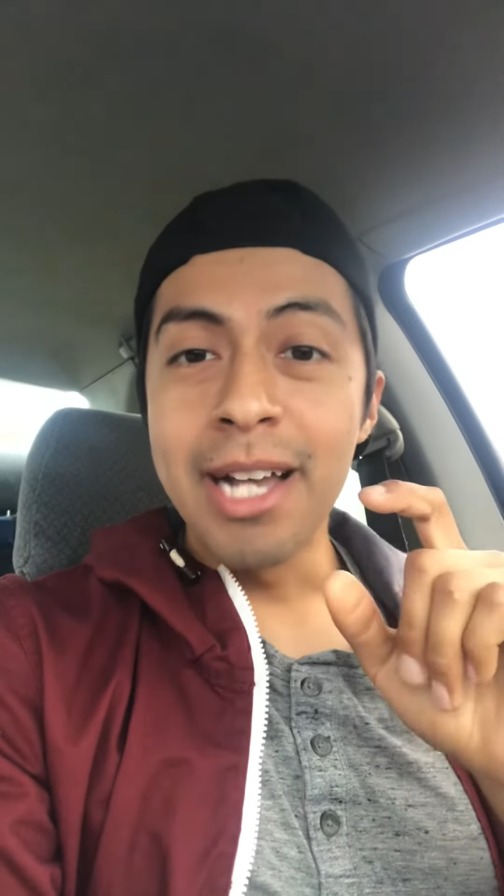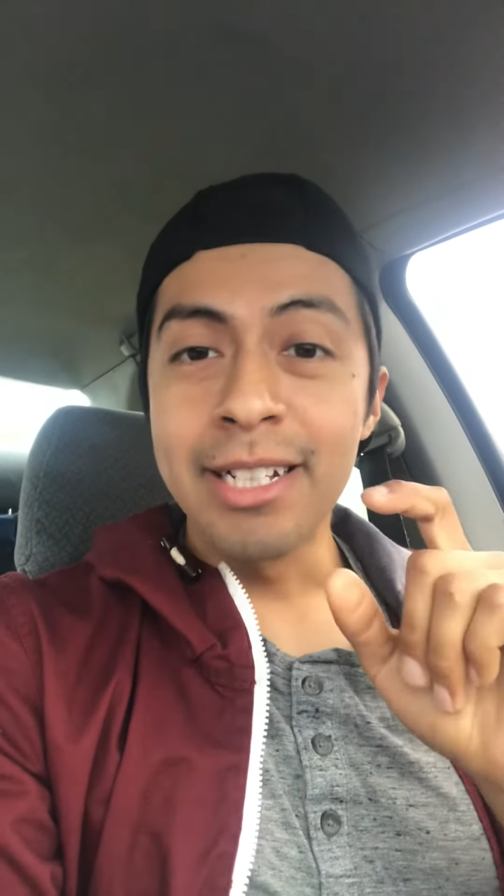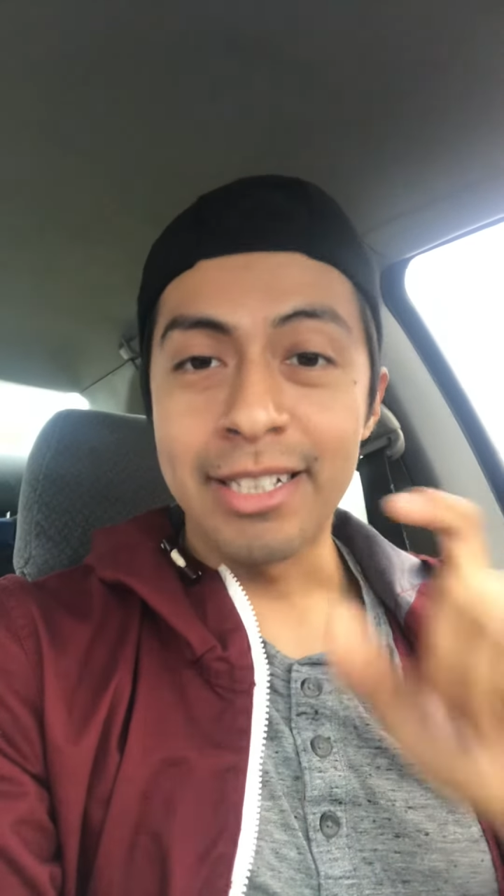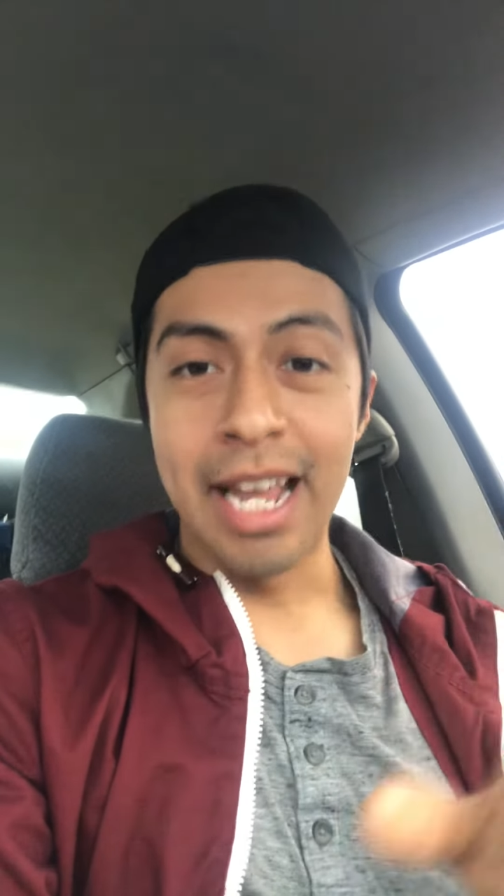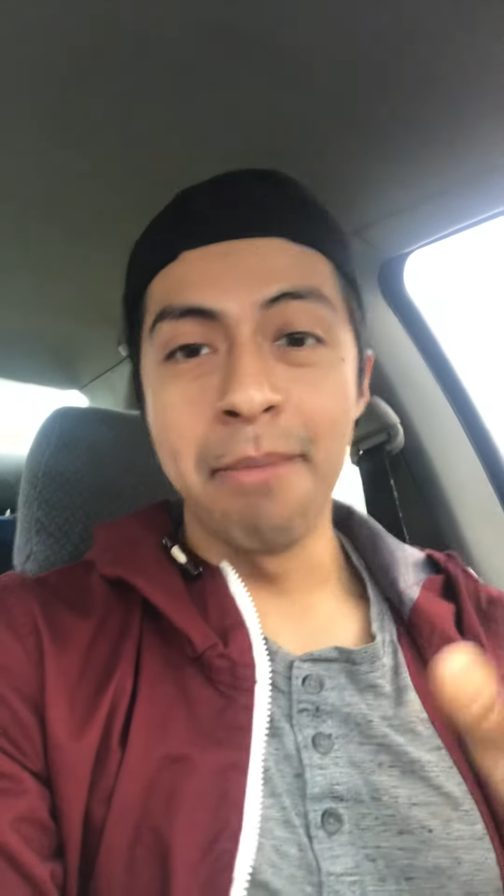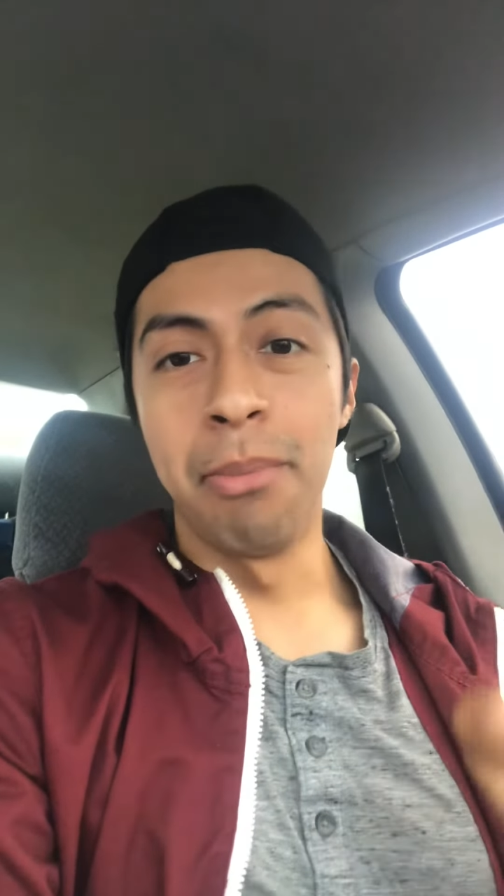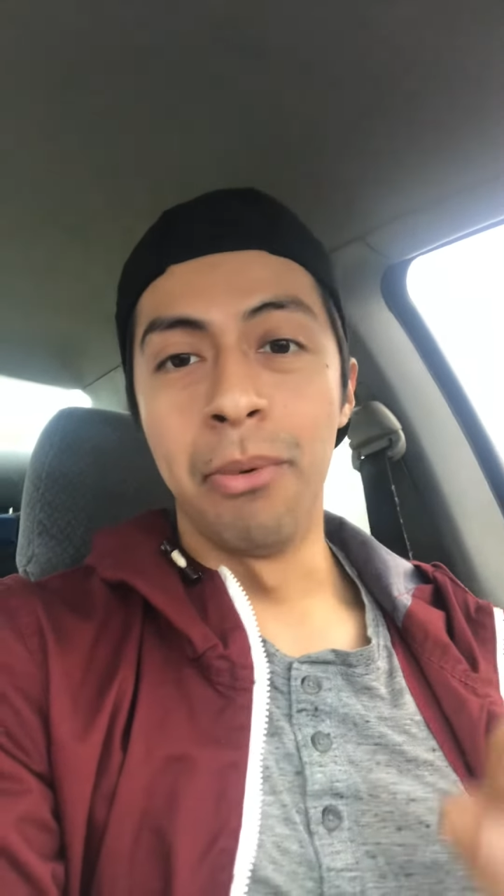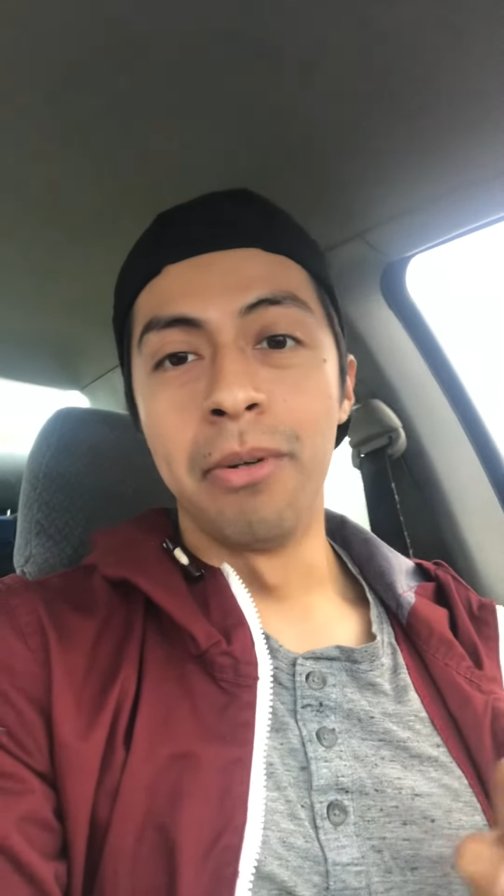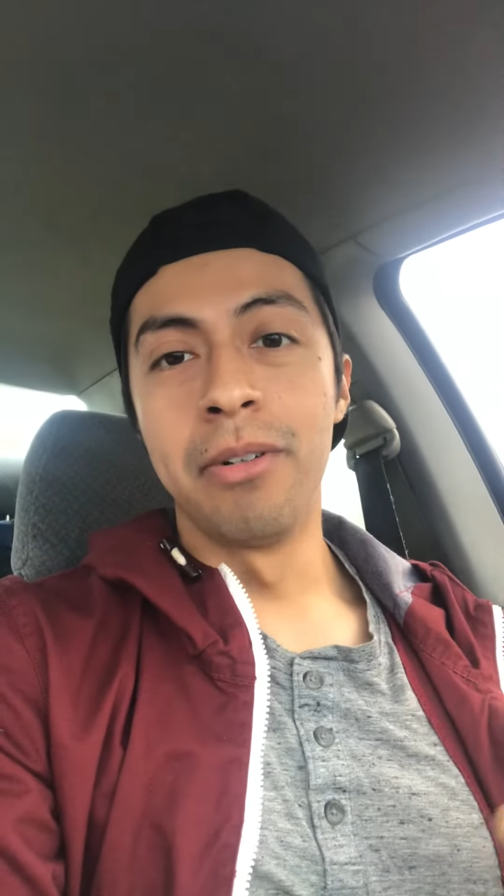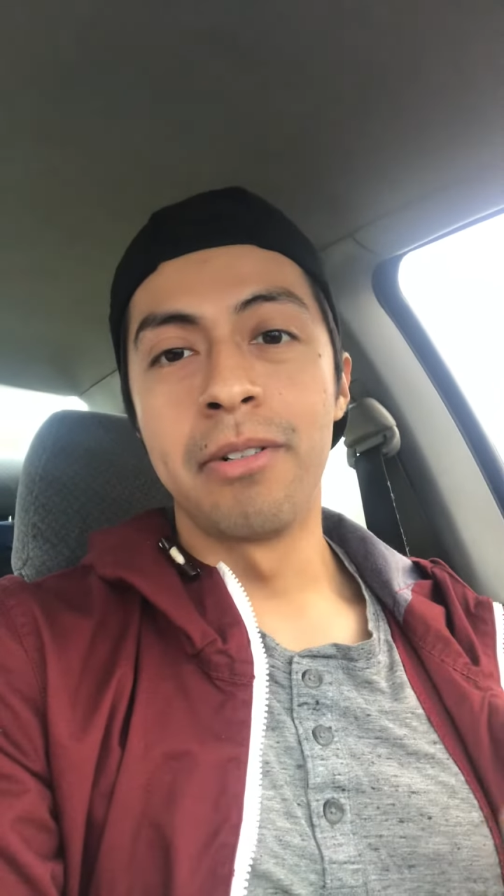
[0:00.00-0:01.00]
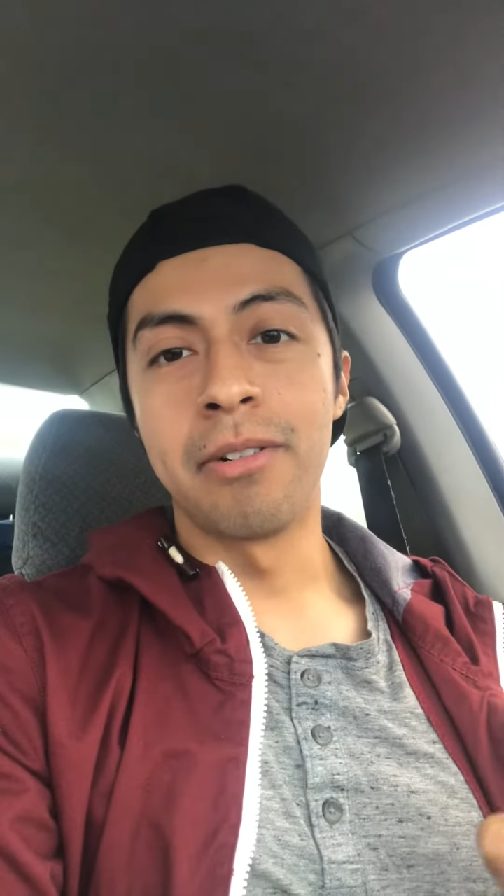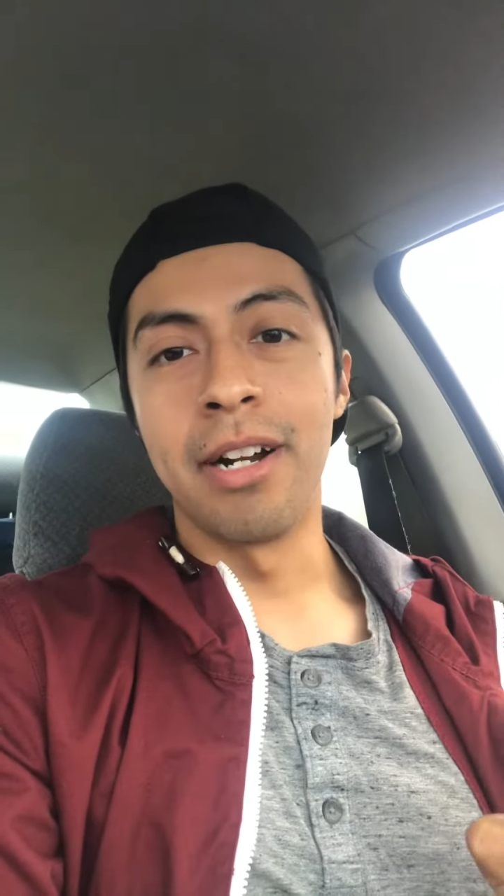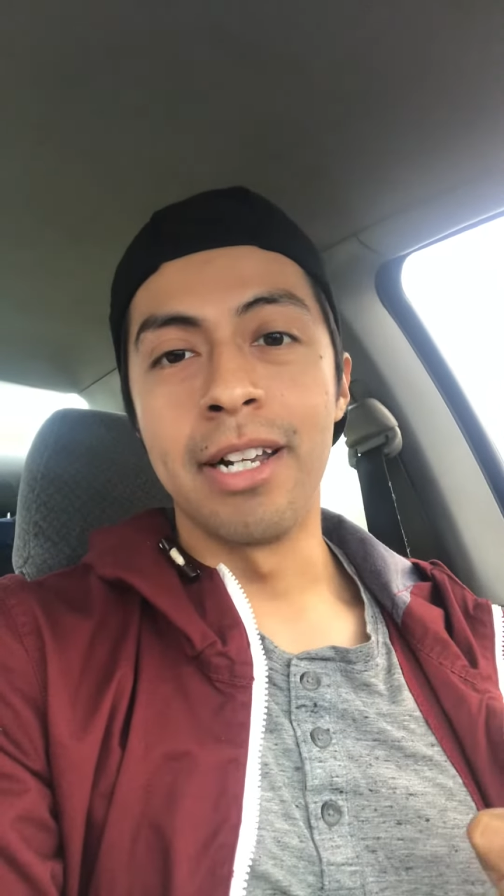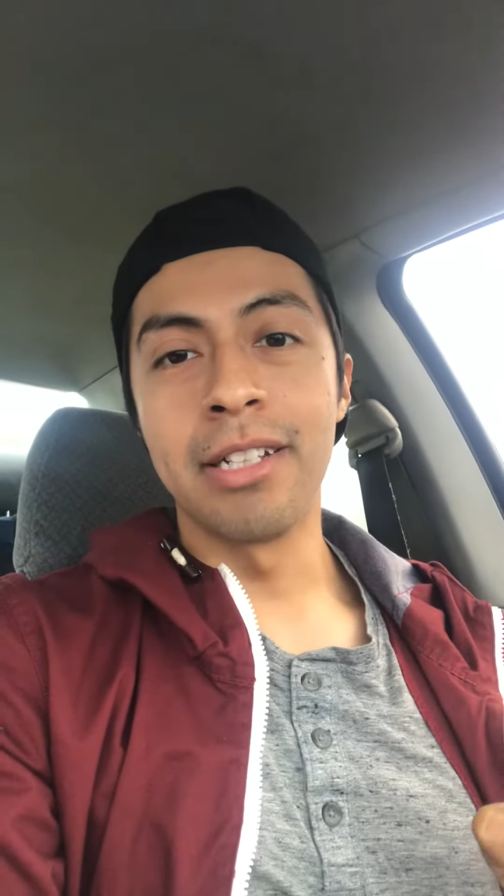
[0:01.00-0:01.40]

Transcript: example, right?